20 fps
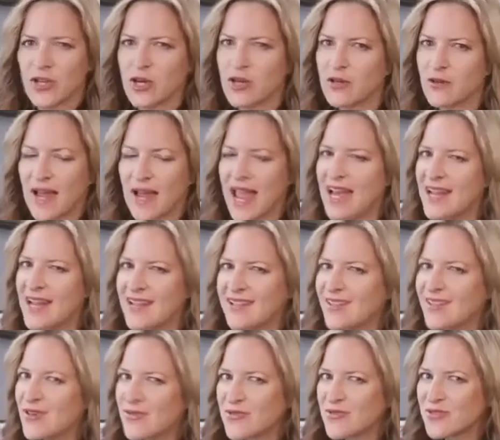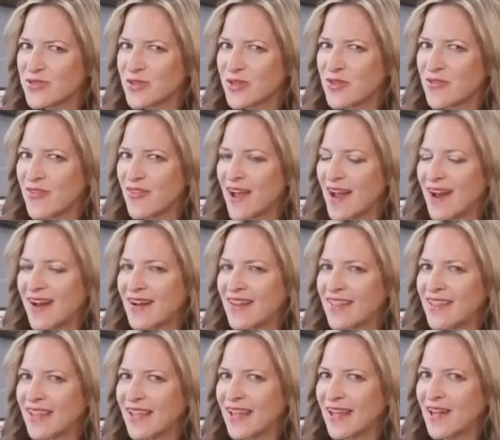So any local
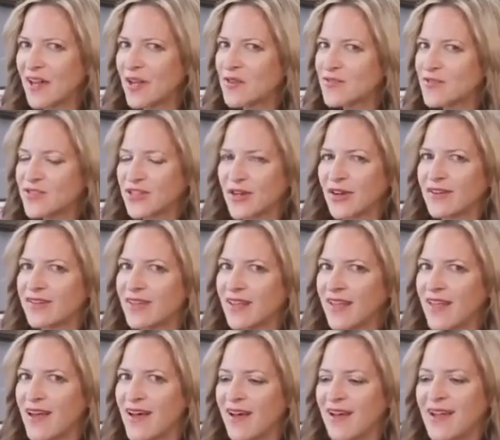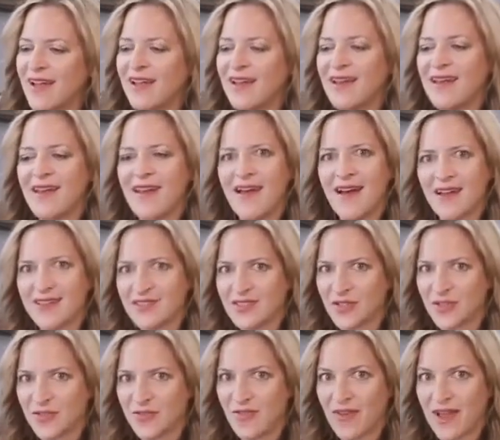certifier thinking of skirting the law and
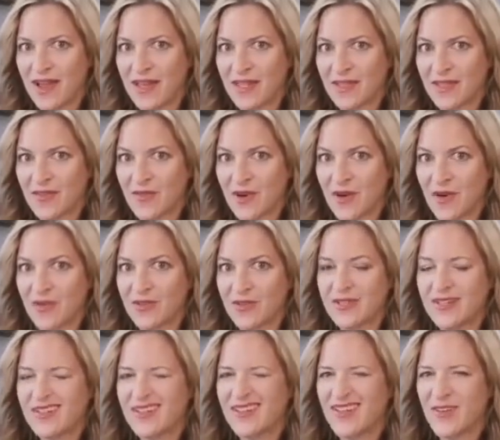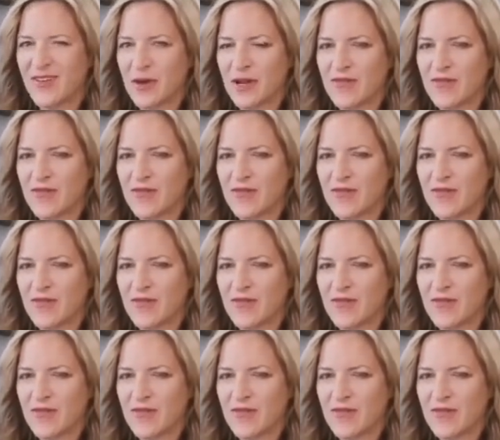not certifying the vote,